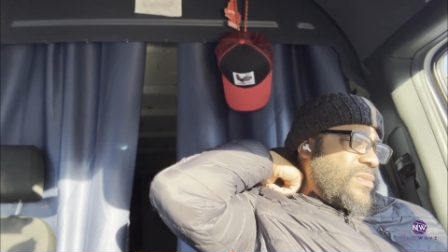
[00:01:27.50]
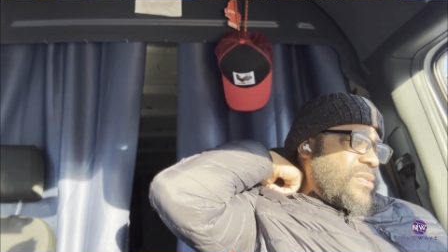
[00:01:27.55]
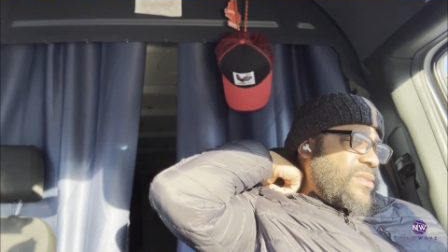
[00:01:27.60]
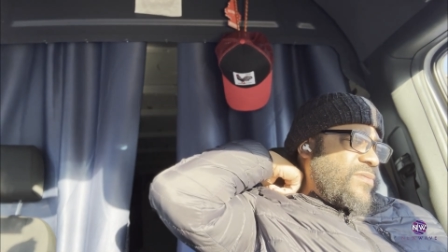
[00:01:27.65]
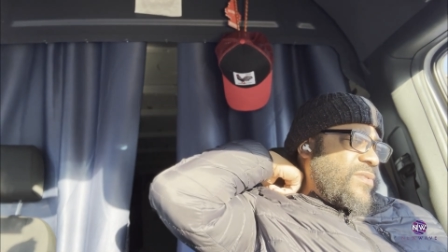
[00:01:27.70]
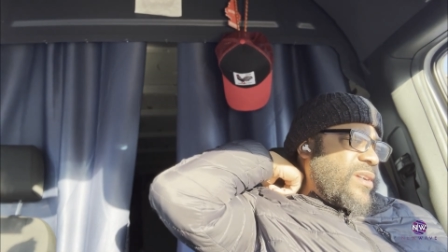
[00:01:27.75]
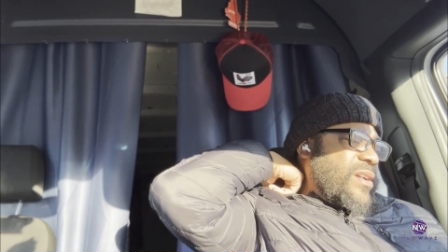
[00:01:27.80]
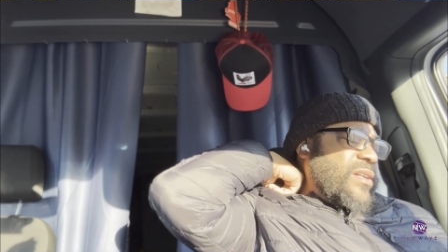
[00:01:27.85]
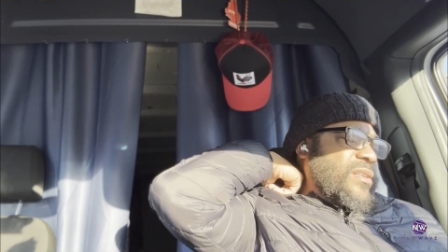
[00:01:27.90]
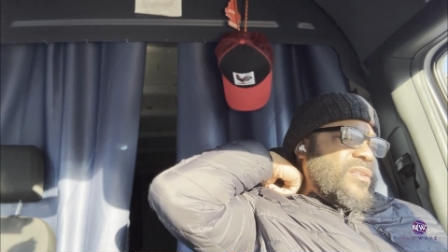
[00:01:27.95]

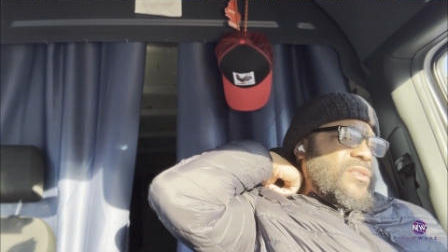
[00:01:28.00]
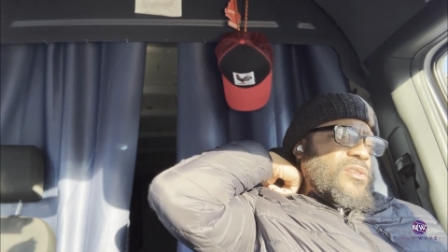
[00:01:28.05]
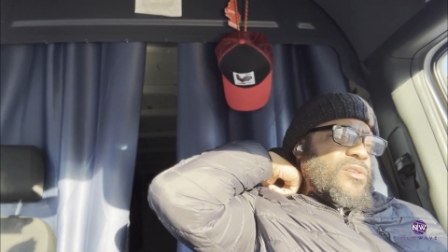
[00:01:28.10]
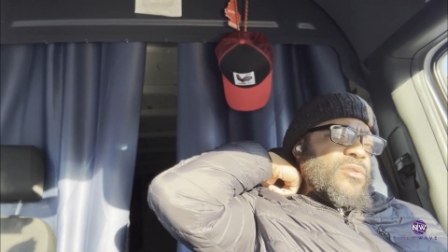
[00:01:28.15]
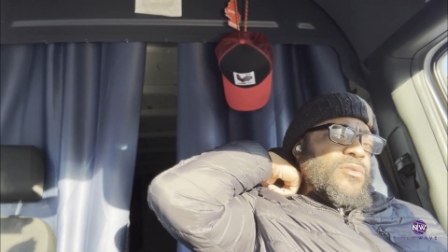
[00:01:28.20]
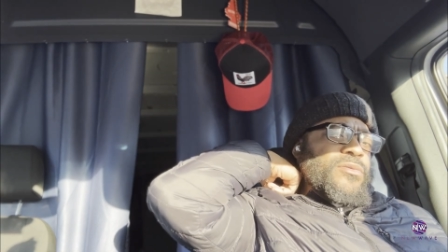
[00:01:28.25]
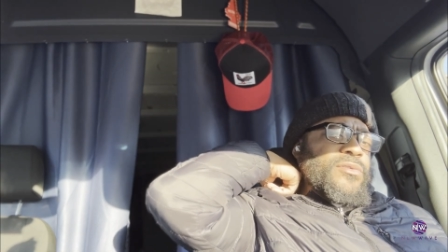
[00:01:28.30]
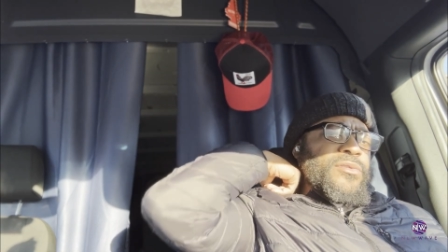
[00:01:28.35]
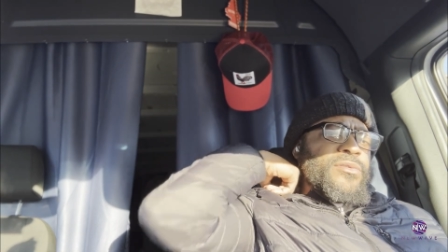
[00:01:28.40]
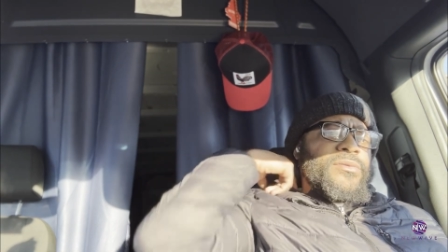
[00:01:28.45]
if I get the
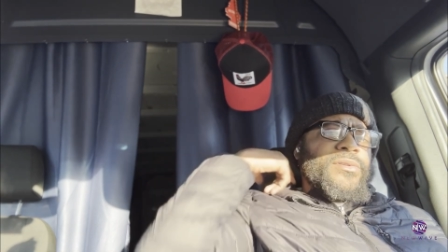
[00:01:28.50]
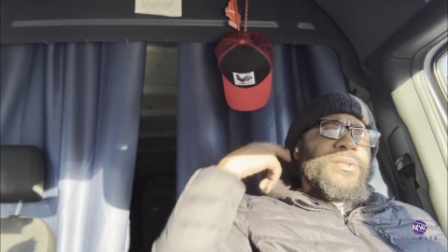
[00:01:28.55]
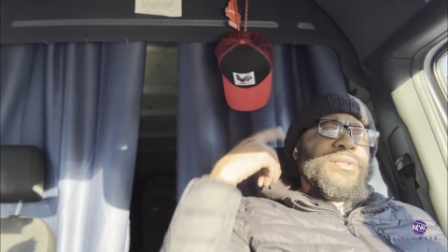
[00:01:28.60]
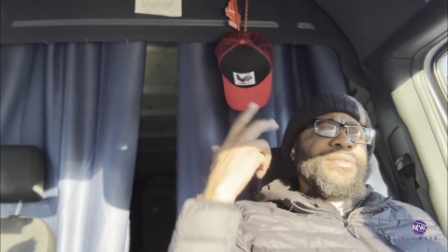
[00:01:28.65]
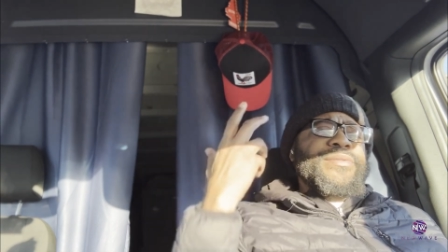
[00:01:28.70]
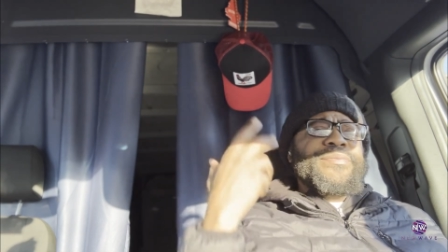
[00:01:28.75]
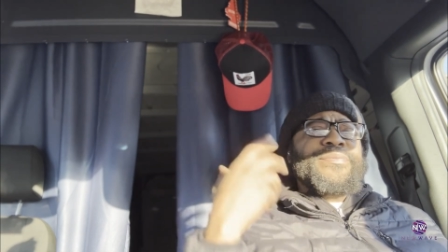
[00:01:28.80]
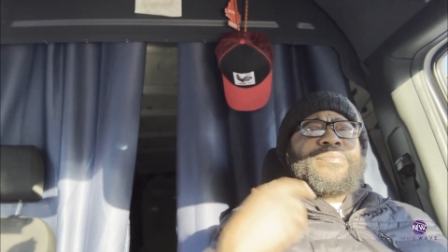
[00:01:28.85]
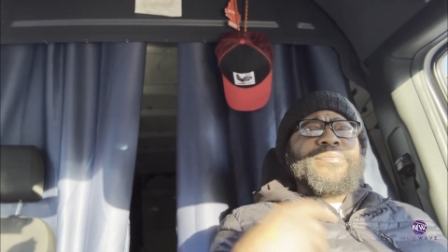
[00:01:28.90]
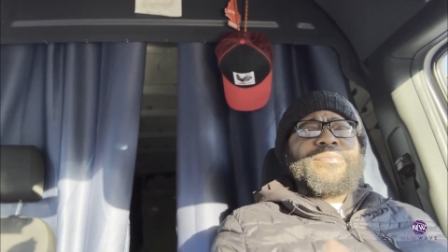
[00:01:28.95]
tow new,
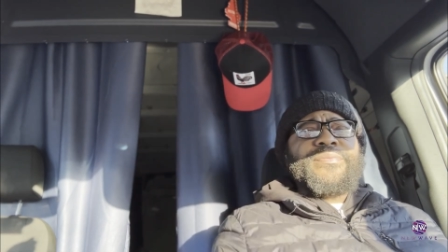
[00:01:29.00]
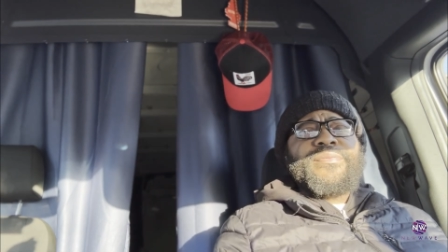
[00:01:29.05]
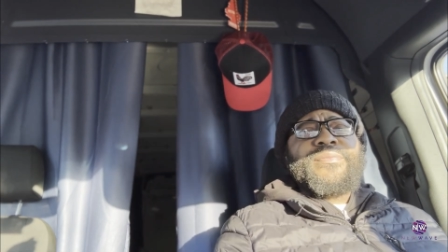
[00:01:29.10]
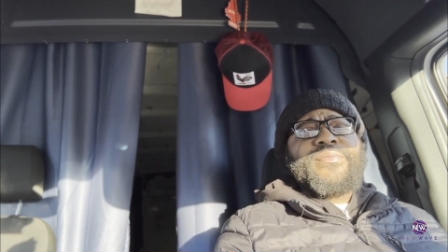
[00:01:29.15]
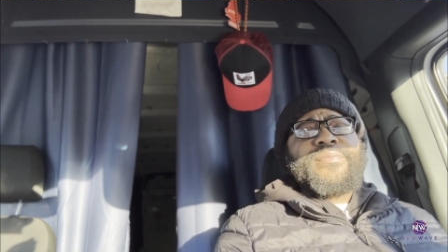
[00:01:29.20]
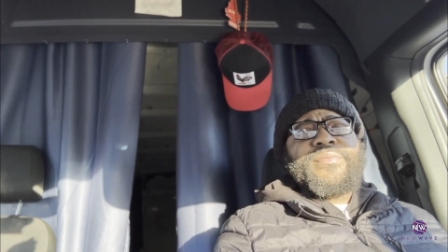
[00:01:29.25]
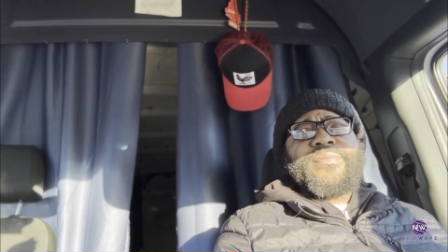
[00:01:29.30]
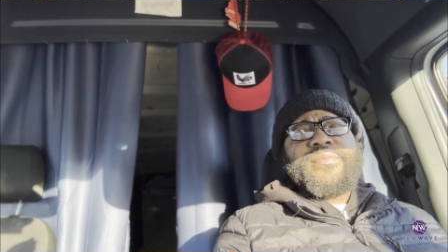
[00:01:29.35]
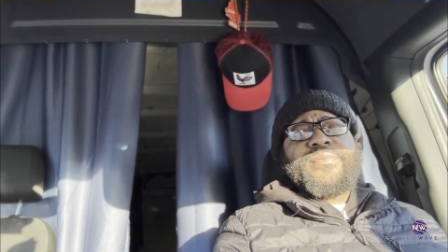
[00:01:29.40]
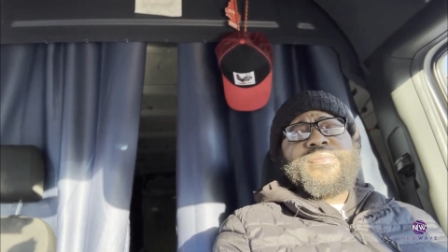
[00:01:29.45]
then
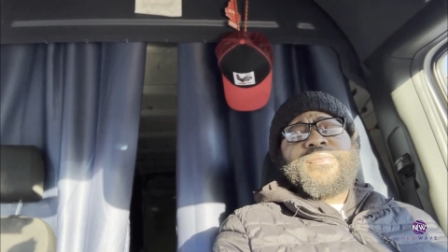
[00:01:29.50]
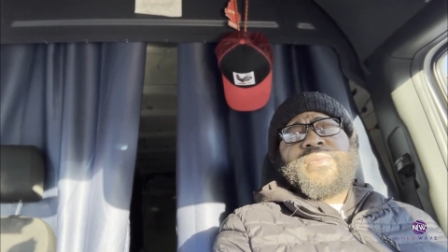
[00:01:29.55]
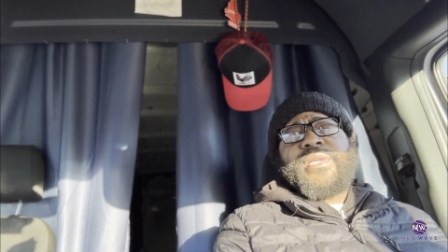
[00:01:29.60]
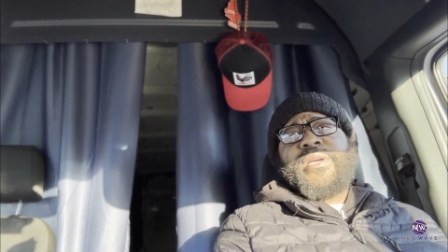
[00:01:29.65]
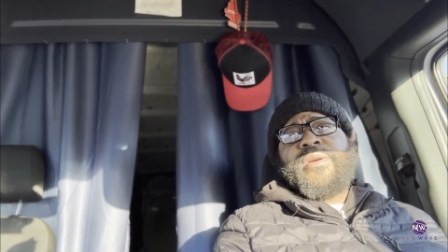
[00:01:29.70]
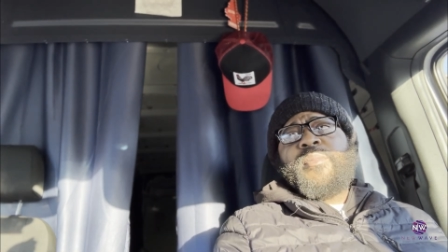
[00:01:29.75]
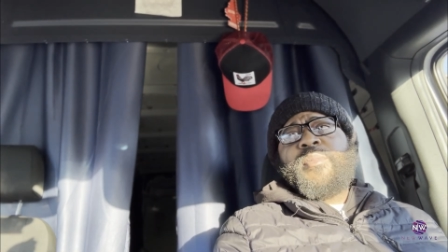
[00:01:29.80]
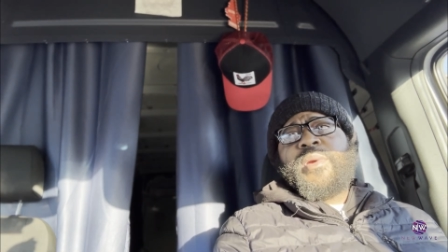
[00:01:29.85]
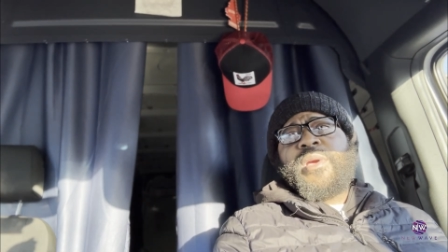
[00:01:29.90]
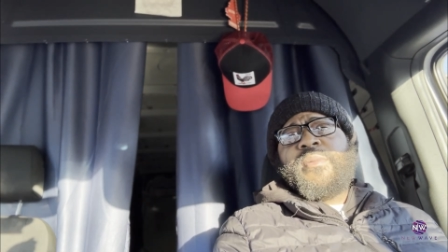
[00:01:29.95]
they're
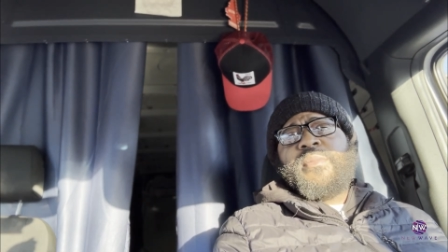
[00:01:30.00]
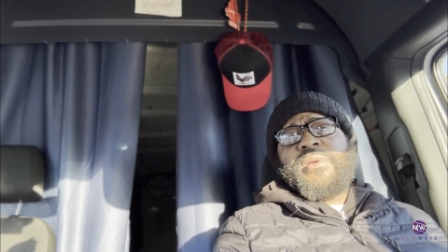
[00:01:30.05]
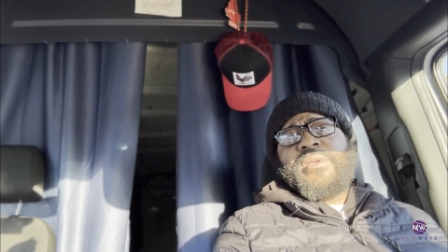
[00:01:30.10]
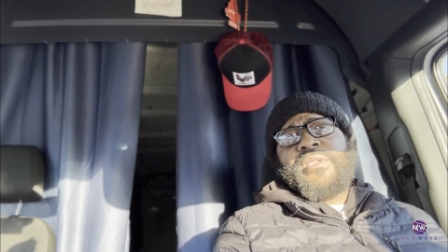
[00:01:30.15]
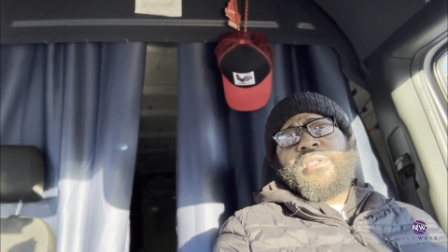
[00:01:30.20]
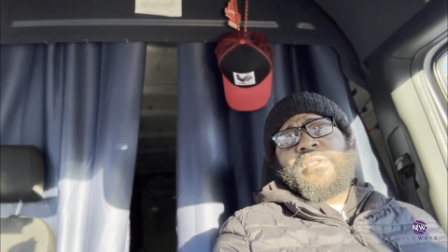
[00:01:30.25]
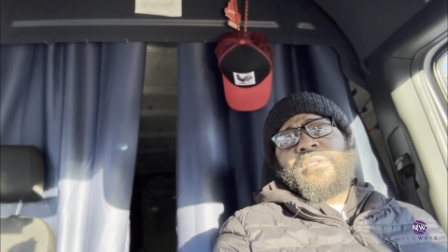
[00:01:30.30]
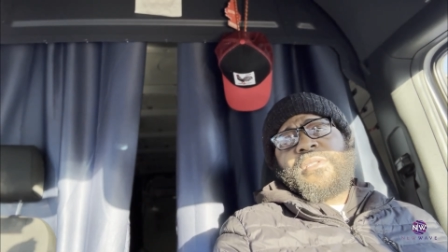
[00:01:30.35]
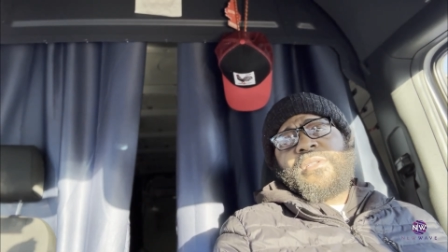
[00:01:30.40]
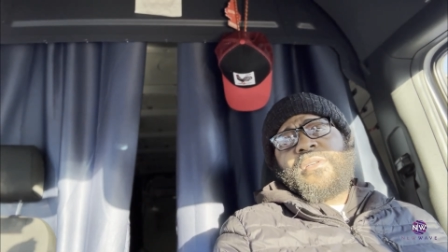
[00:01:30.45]
gonna pay me
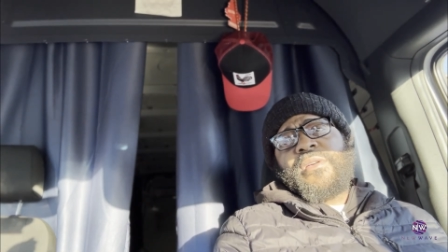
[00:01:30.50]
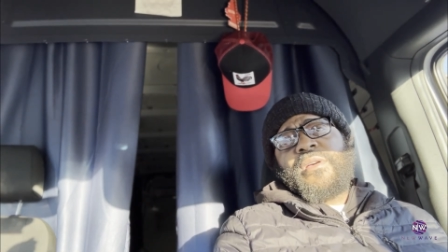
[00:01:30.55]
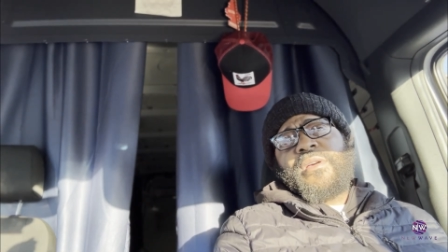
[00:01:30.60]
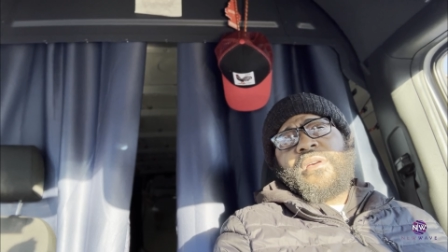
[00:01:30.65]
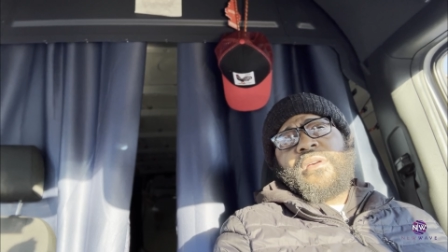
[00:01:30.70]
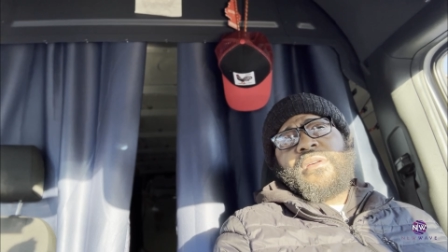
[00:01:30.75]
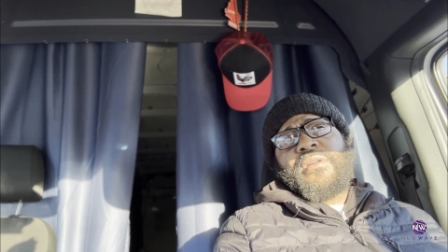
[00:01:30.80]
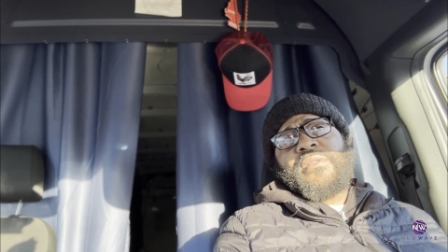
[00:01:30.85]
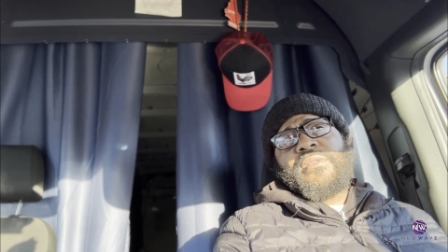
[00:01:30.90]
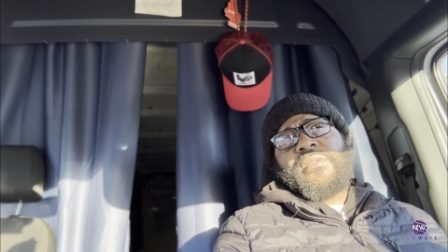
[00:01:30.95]
just to uh,